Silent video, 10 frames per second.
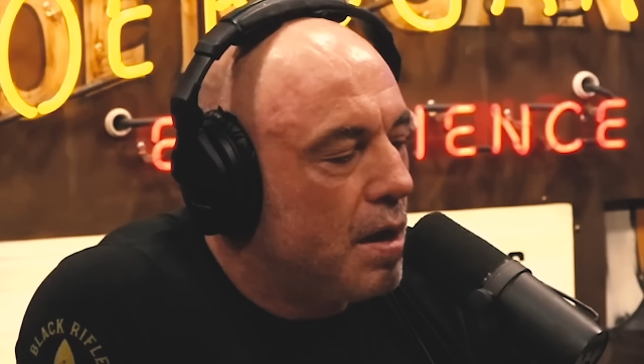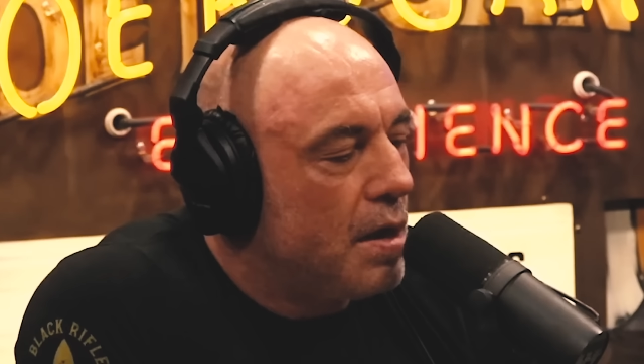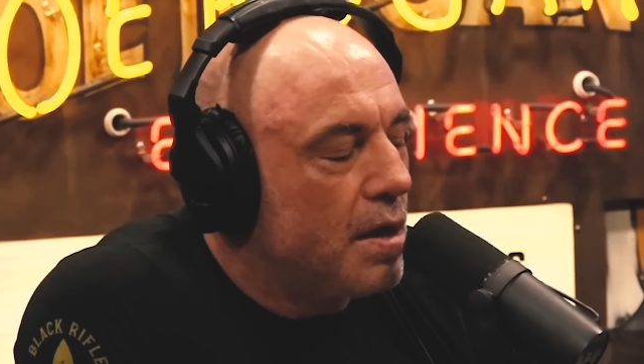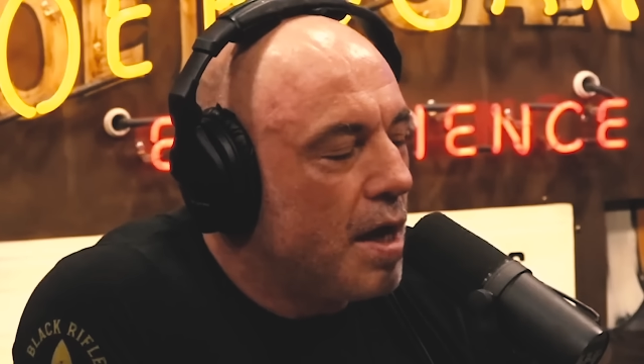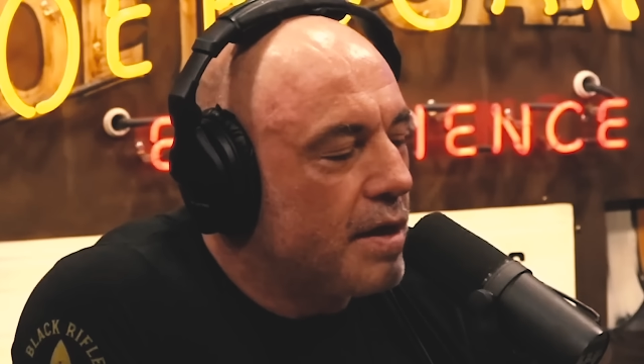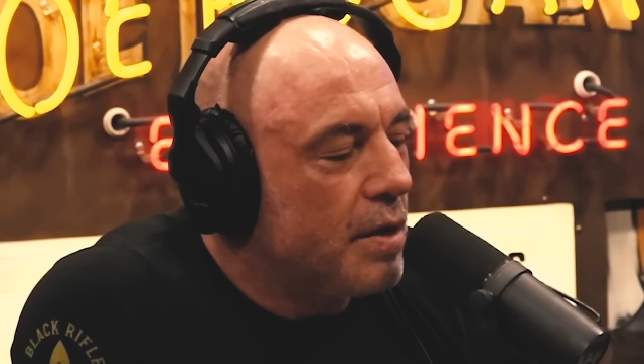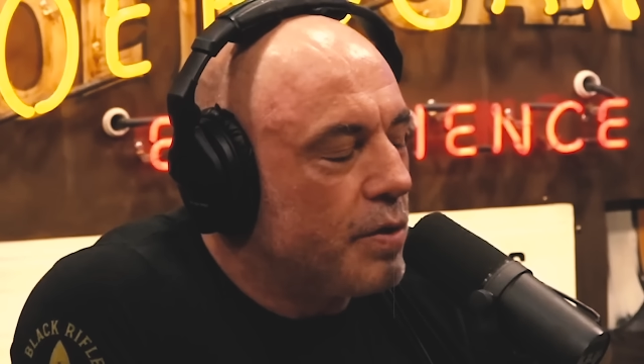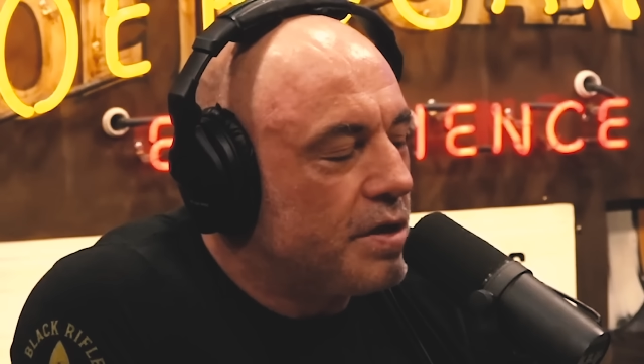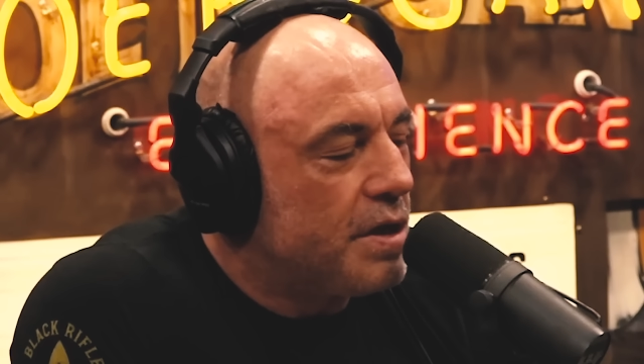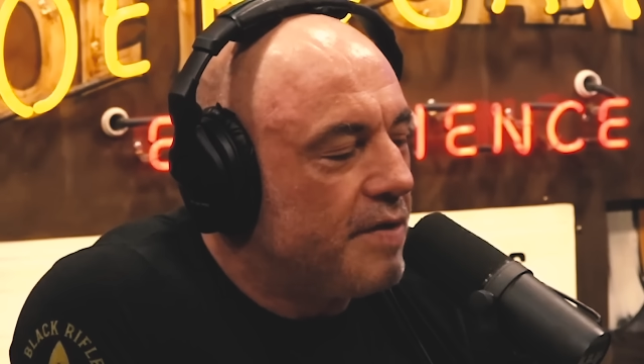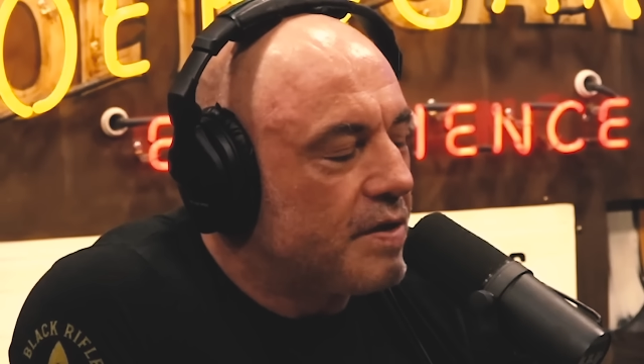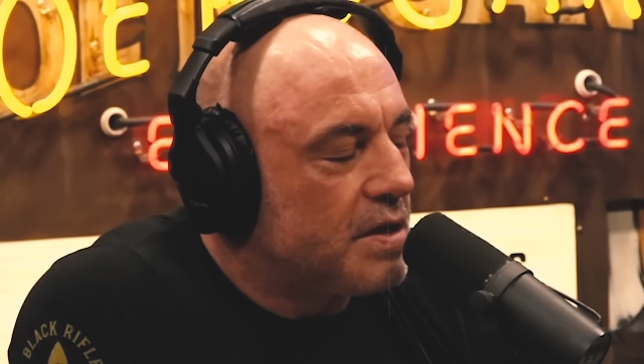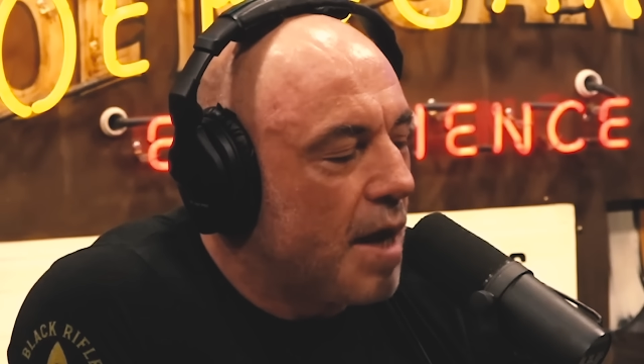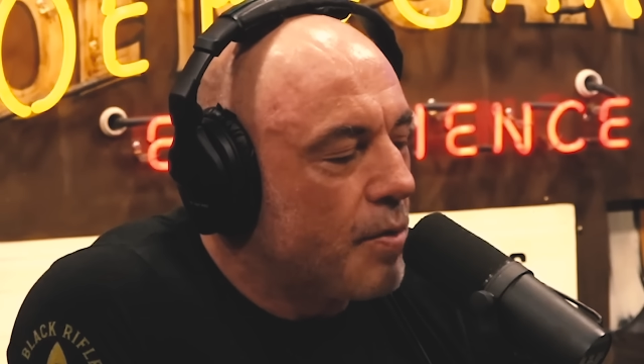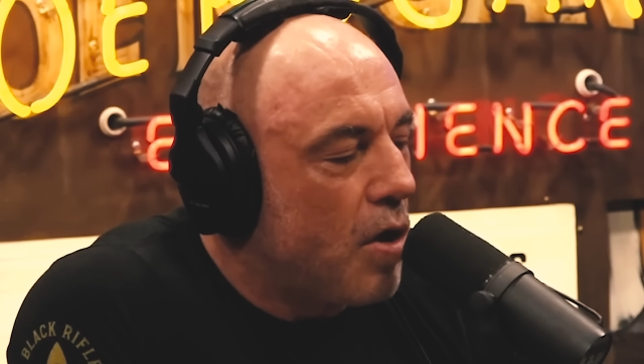and I think we should even
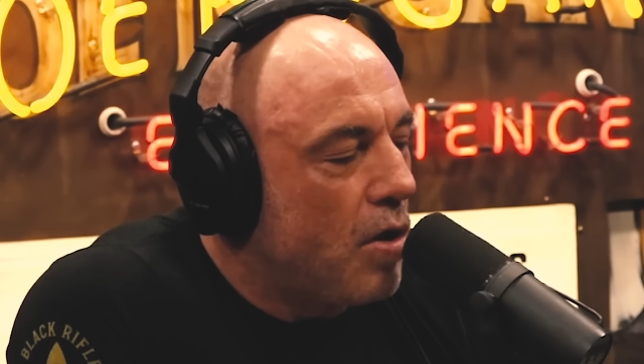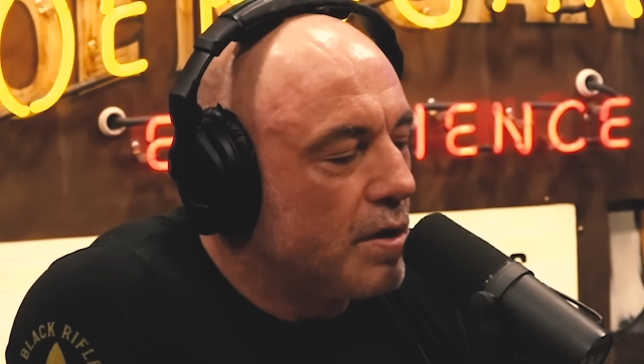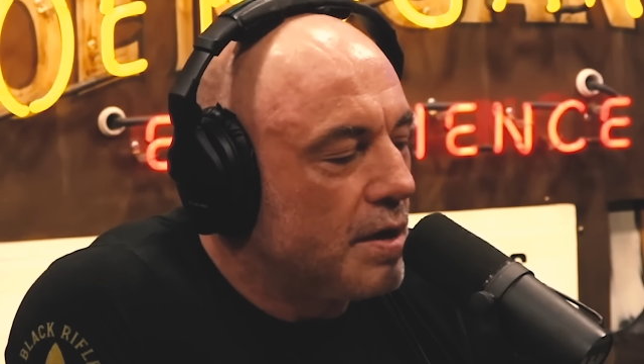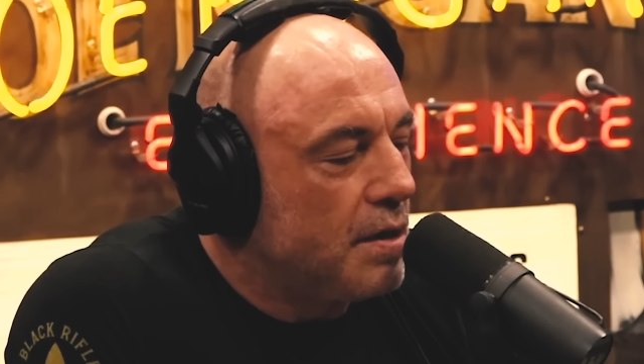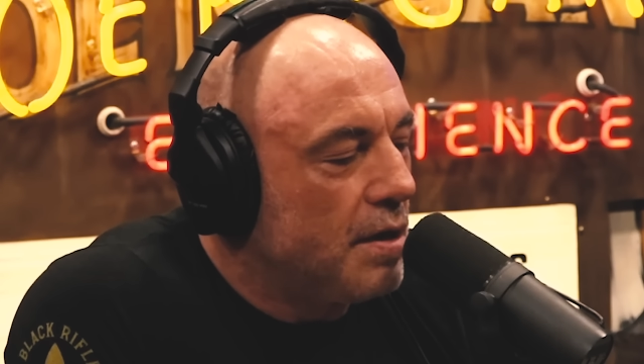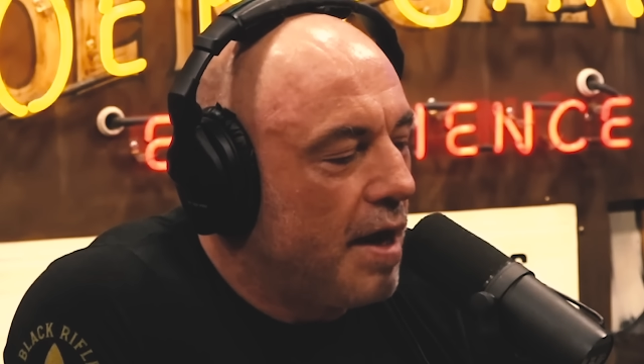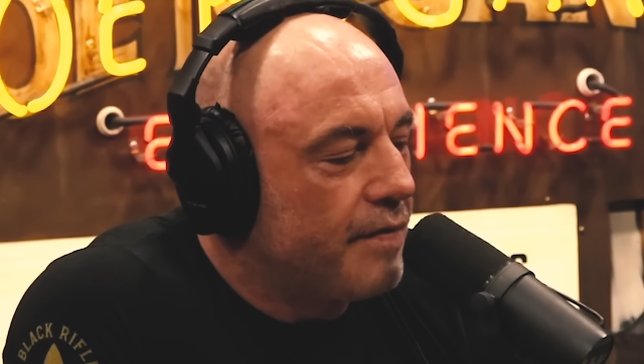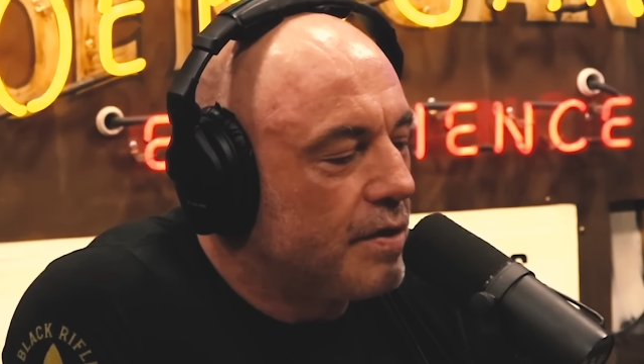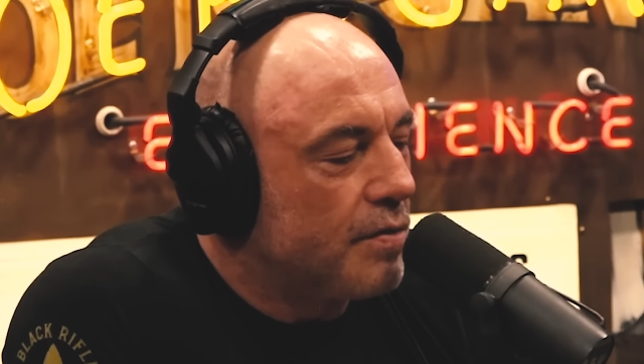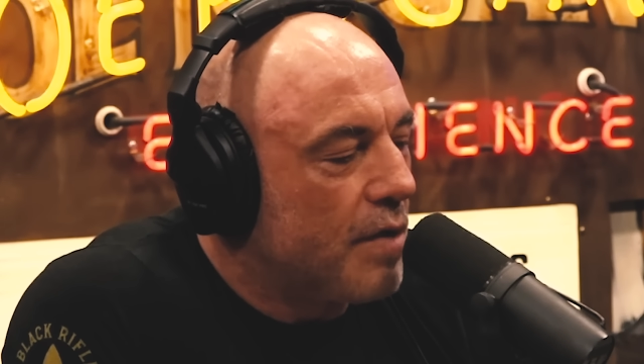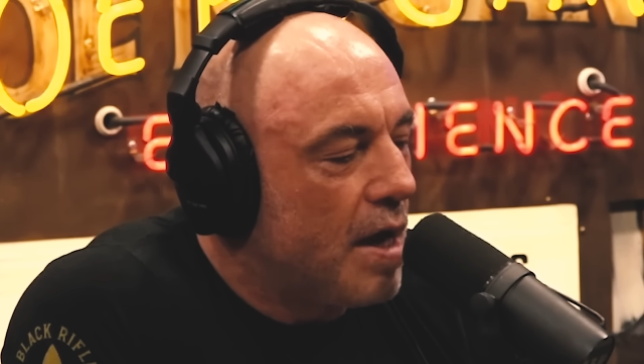stop calling it the left and the mm.